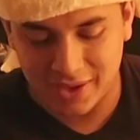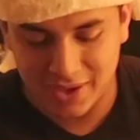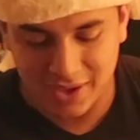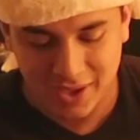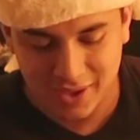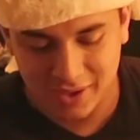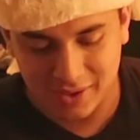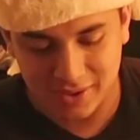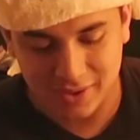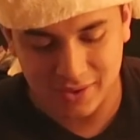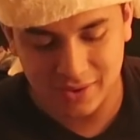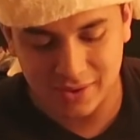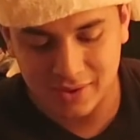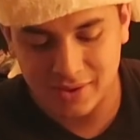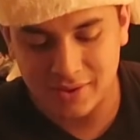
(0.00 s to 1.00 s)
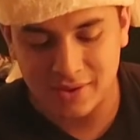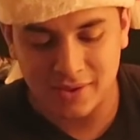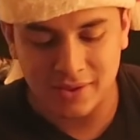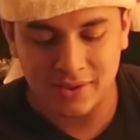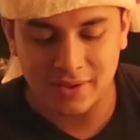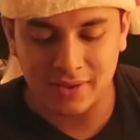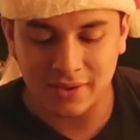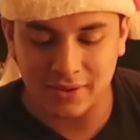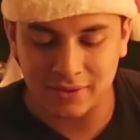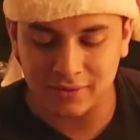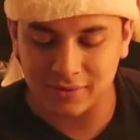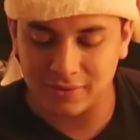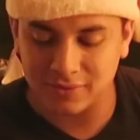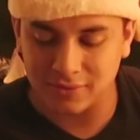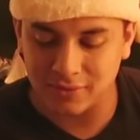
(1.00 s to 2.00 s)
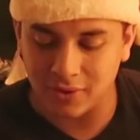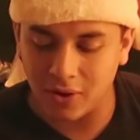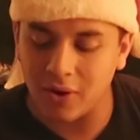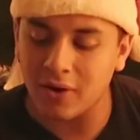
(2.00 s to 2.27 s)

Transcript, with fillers: Yeah. It's cool.